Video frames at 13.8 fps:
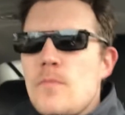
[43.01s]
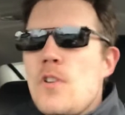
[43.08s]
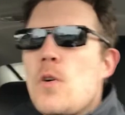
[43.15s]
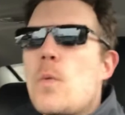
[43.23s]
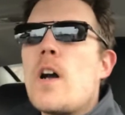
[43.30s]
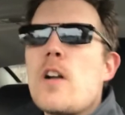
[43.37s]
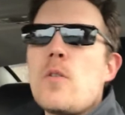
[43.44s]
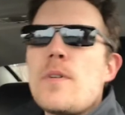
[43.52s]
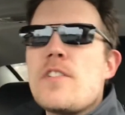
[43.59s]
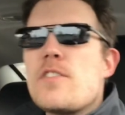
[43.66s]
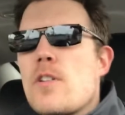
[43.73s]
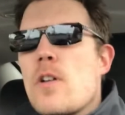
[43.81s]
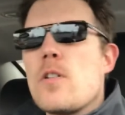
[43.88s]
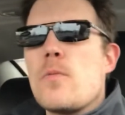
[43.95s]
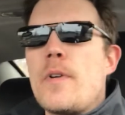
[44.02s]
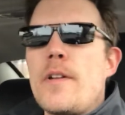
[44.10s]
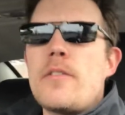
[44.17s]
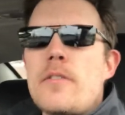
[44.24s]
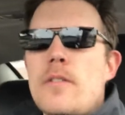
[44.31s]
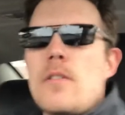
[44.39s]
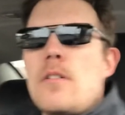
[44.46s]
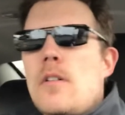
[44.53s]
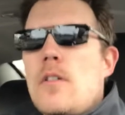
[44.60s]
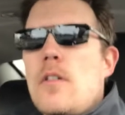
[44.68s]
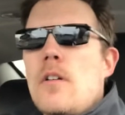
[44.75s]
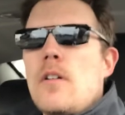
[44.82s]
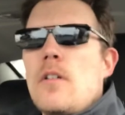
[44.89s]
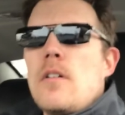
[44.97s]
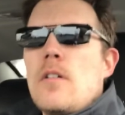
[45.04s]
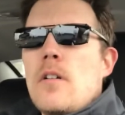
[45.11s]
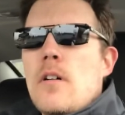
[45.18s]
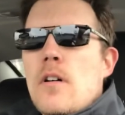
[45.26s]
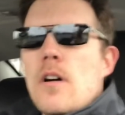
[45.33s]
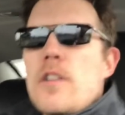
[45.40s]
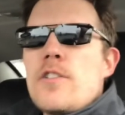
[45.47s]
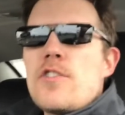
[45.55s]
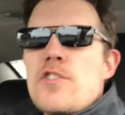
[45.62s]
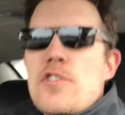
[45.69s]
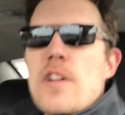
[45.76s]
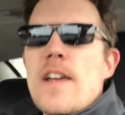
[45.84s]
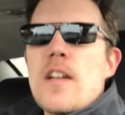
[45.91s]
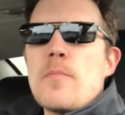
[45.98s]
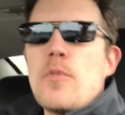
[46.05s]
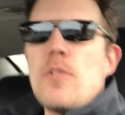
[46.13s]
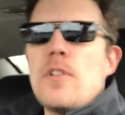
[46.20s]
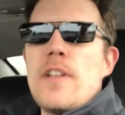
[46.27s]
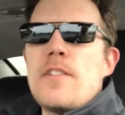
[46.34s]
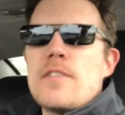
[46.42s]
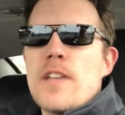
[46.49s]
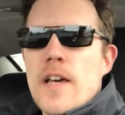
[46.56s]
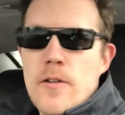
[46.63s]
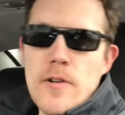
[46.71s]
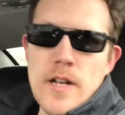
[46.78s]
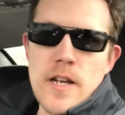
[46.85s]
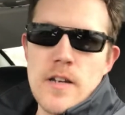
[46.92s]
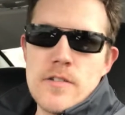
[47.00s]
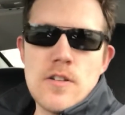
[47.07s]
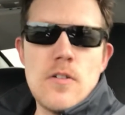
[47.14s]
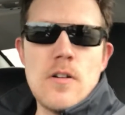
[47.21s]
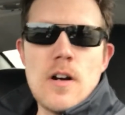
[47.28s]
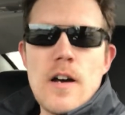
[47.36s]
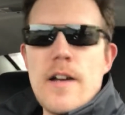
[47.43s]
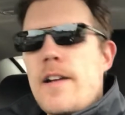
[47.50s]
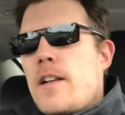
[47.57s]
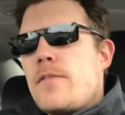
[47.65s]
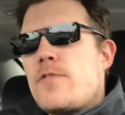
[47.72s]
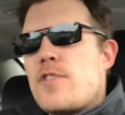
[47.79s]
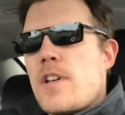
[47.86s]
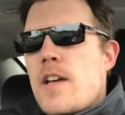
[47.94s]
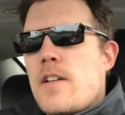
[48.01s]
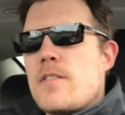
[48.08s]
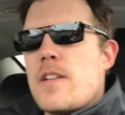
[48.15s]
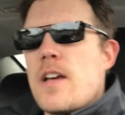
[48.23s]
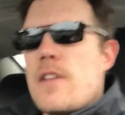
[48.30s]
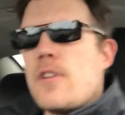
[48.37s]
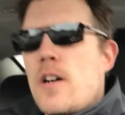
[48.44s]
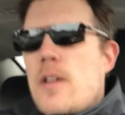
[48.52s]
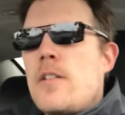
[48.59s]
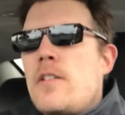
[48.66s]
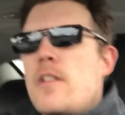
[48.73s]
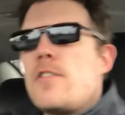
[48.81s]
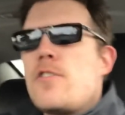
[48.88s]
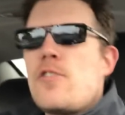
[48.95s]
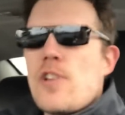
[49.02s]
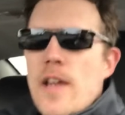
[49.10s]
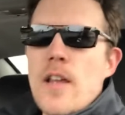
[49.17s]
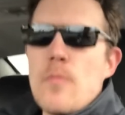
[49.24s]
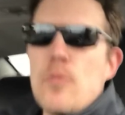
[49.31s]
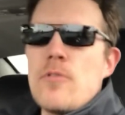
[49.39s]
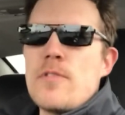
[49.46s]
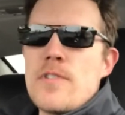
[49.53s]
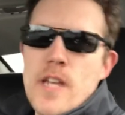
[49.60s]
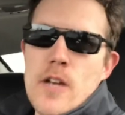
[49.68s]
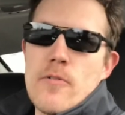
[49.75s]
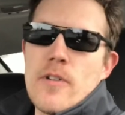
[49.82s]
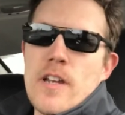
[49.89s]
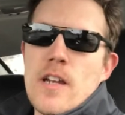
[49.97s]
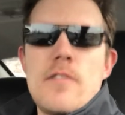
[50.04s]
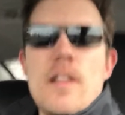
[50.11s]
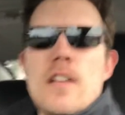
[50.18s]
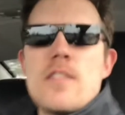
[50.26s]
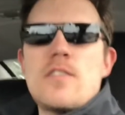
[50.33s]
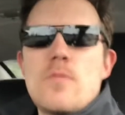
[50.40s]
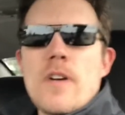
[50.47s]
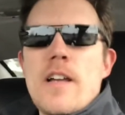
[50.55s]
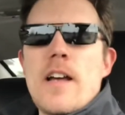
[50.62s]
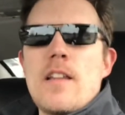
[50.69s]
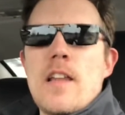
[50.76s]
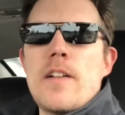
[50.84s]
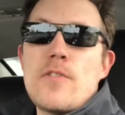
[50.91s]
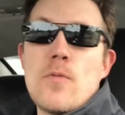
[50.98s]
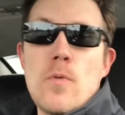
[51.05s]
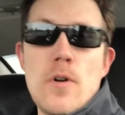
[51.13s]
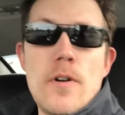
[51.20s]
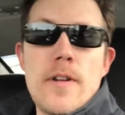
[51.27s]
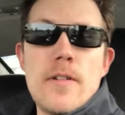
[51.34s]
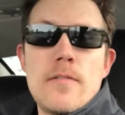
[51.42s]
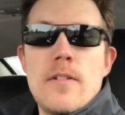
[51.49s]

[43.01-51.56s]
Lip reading: why don't we start with unshakable integrity? So INFJs have unshakable integrity, and that's the way I like to word it.